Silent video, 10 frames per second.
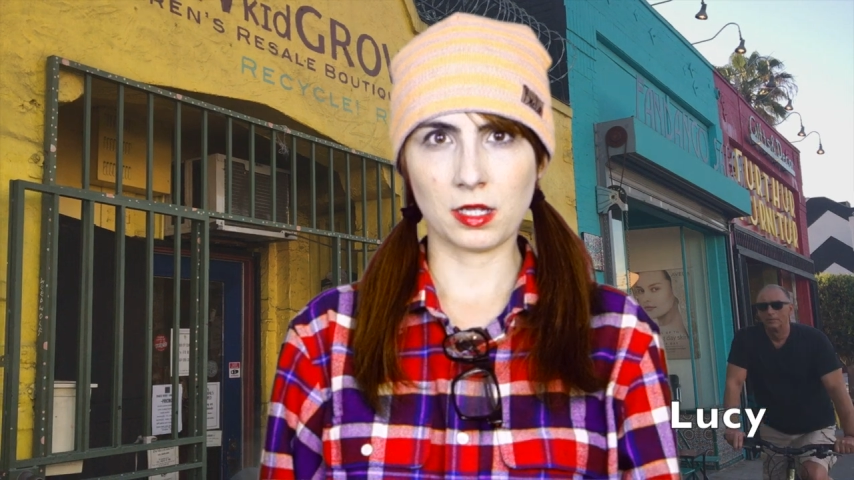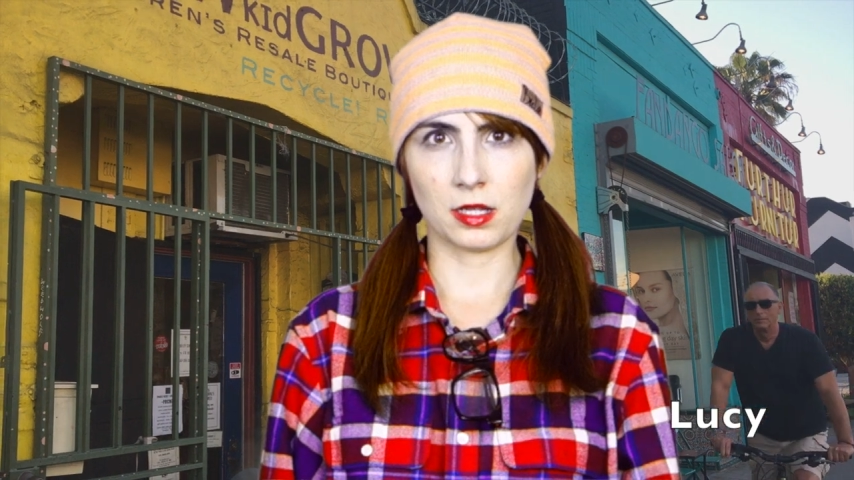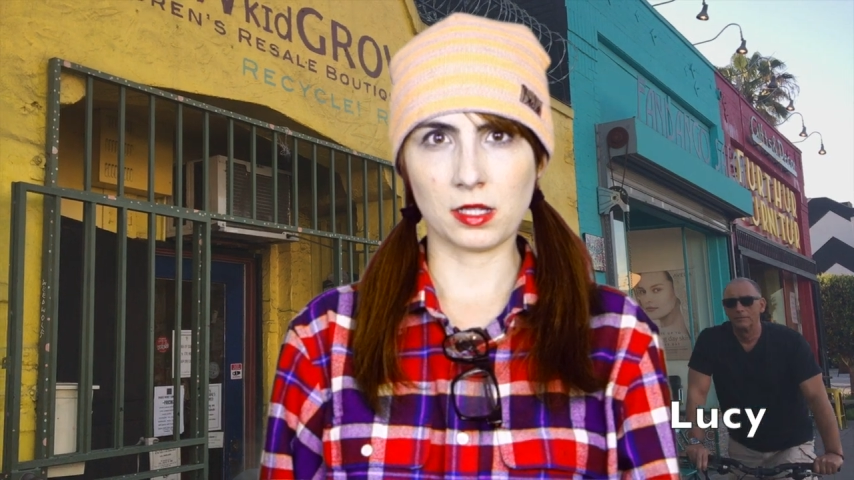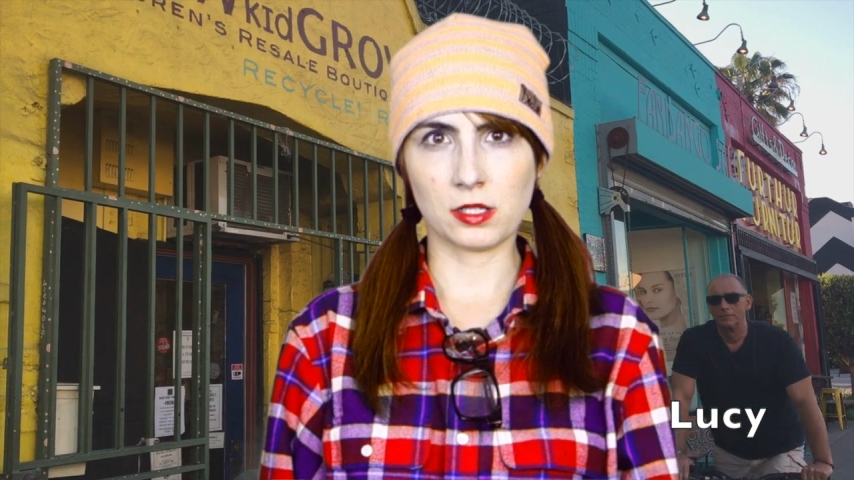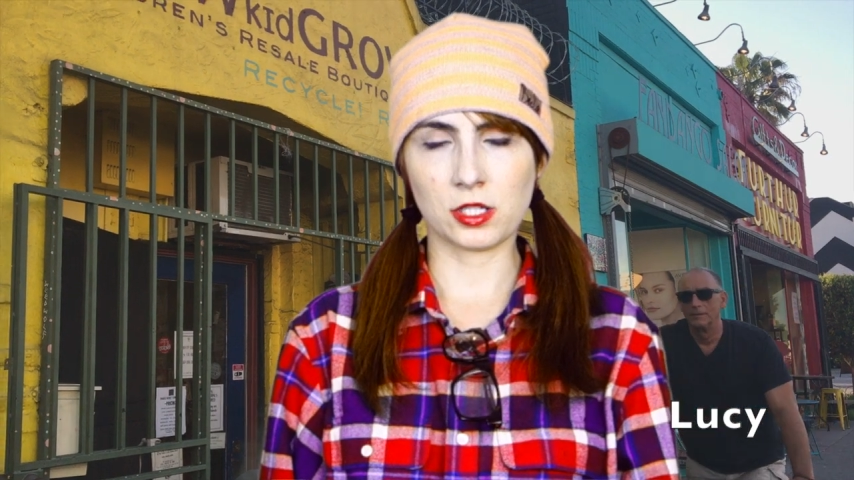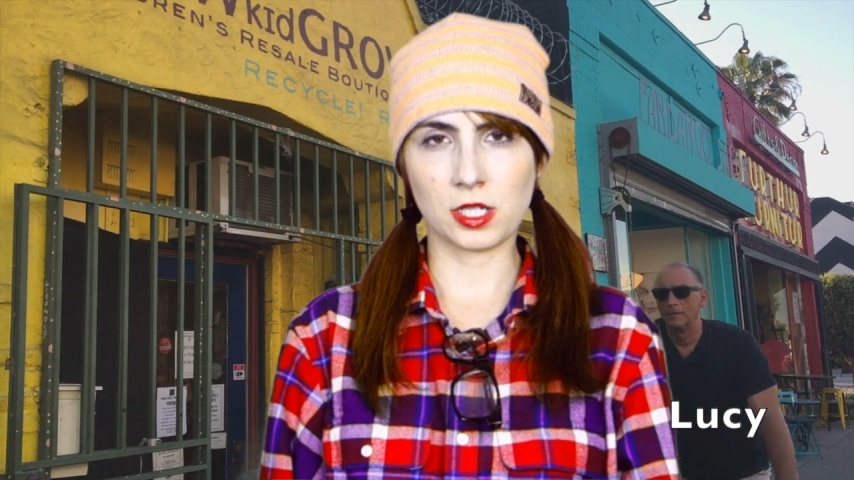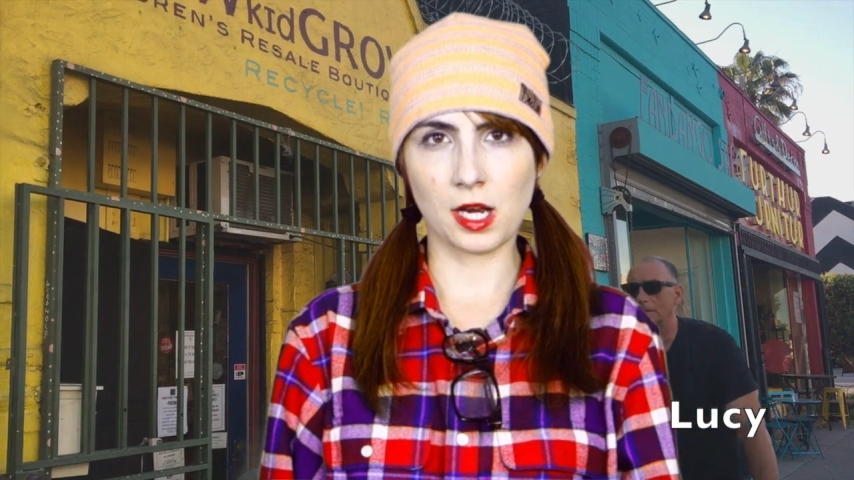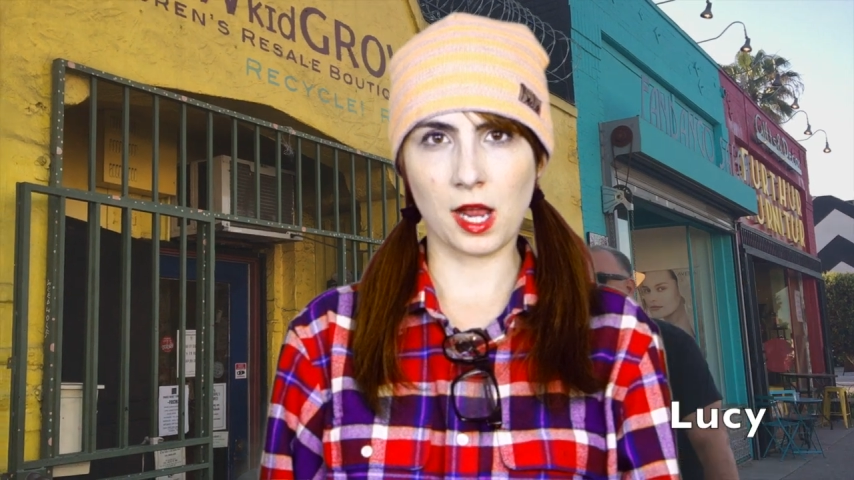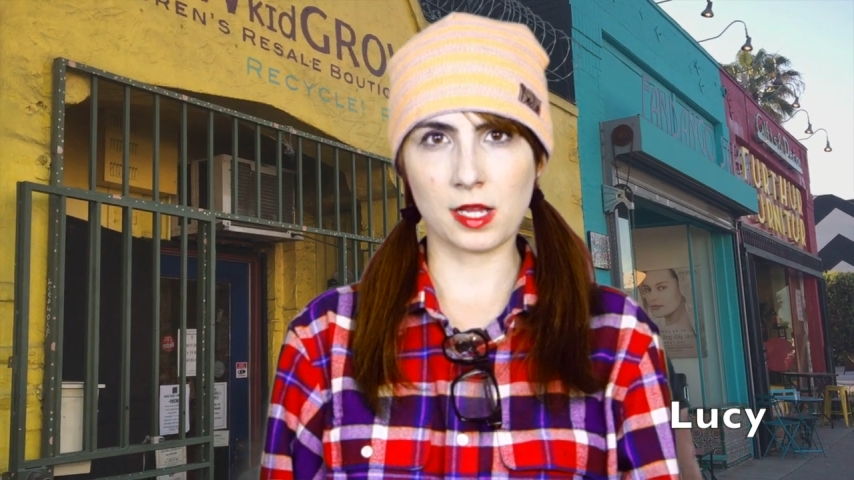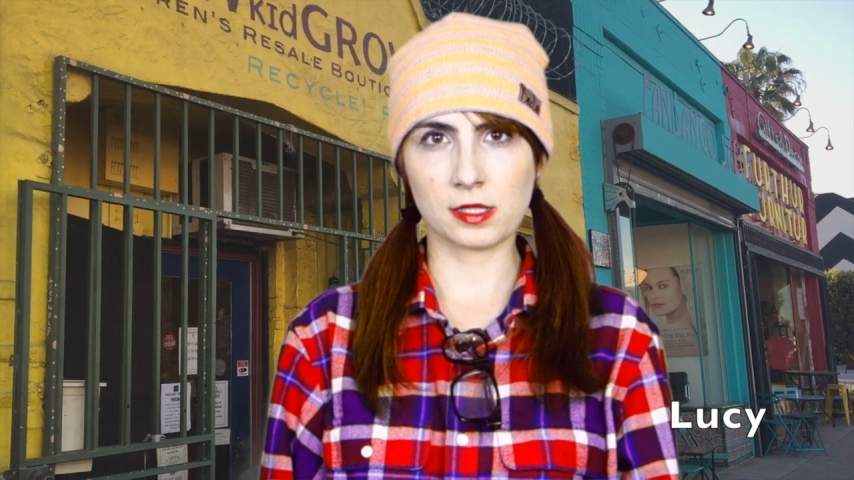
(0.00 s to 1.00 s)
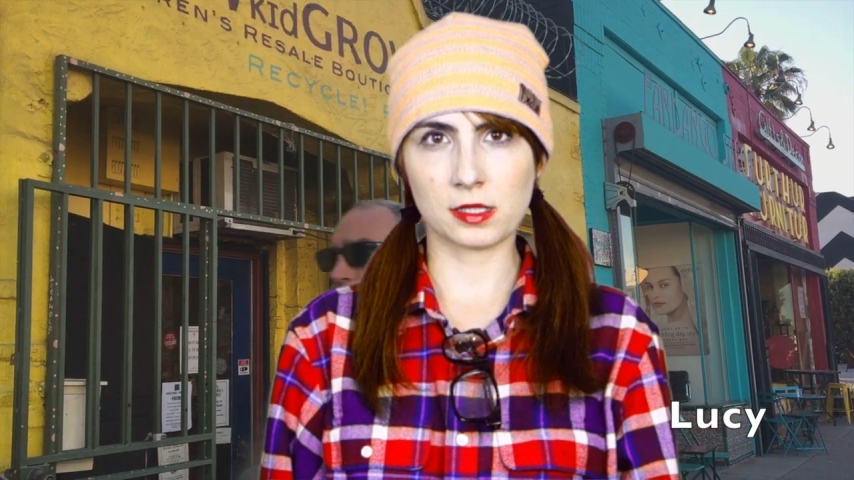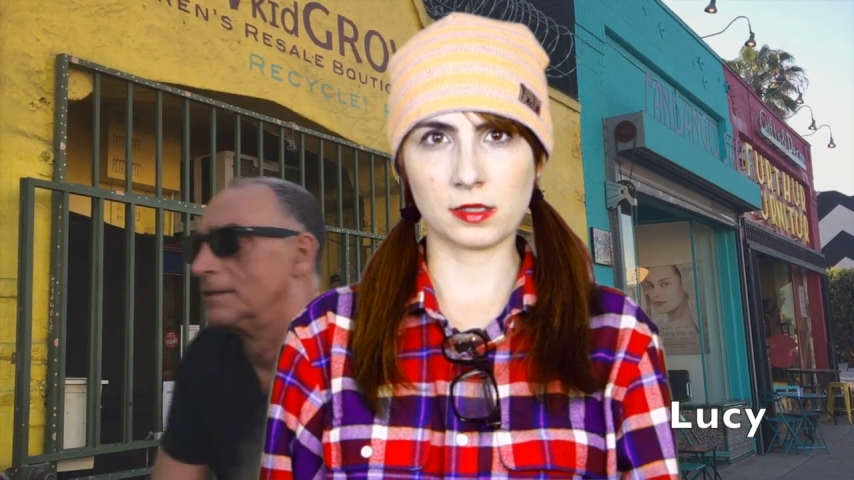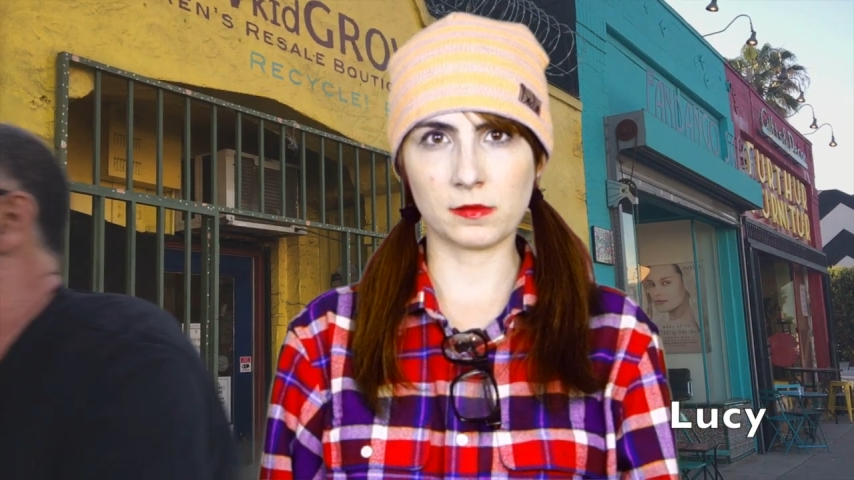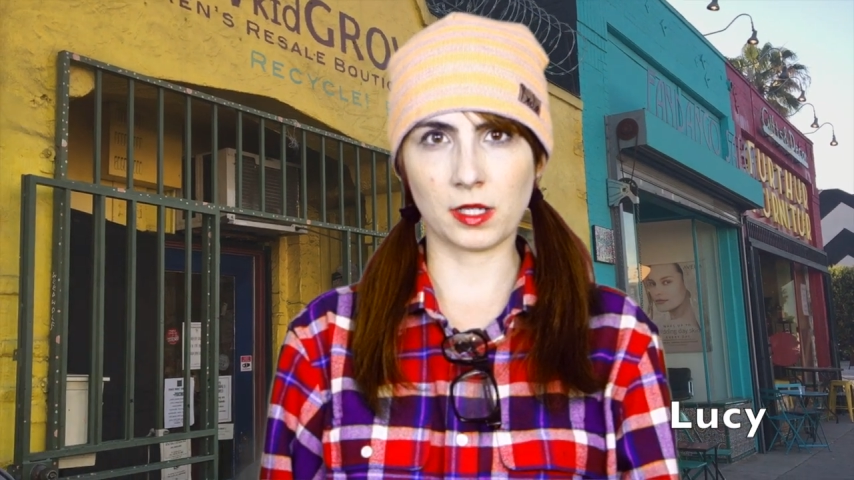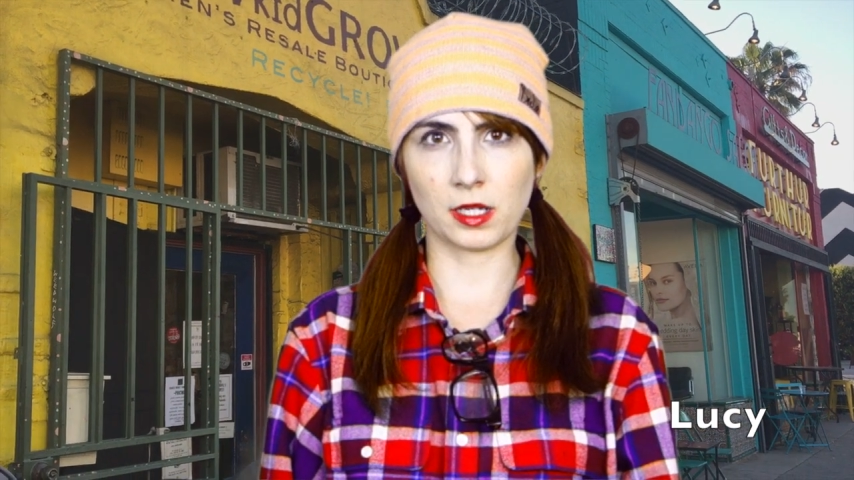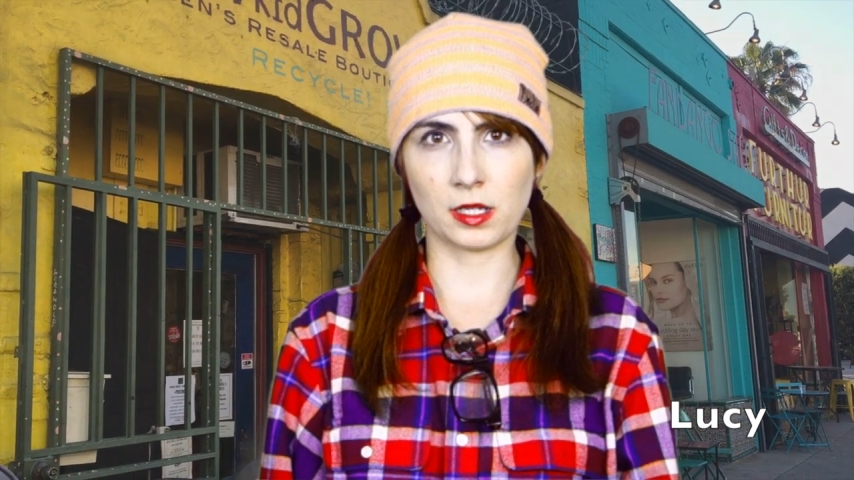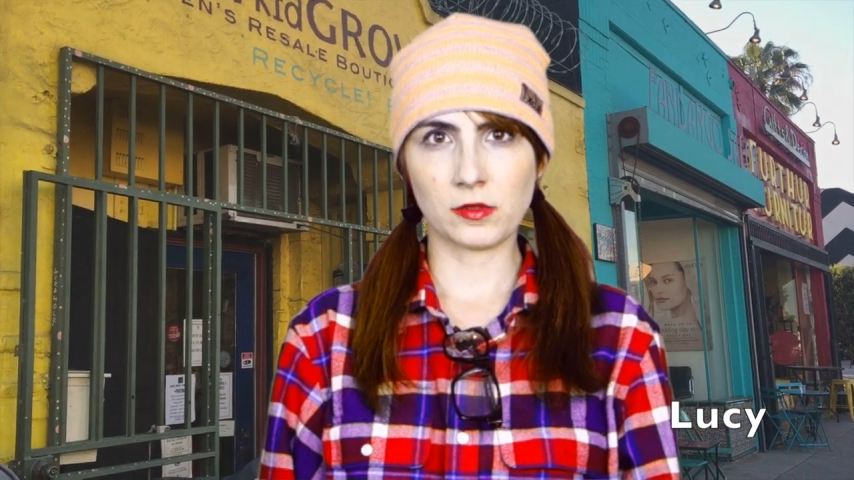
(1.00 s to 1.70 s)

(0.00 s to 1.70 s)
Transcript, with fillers: And then she asked me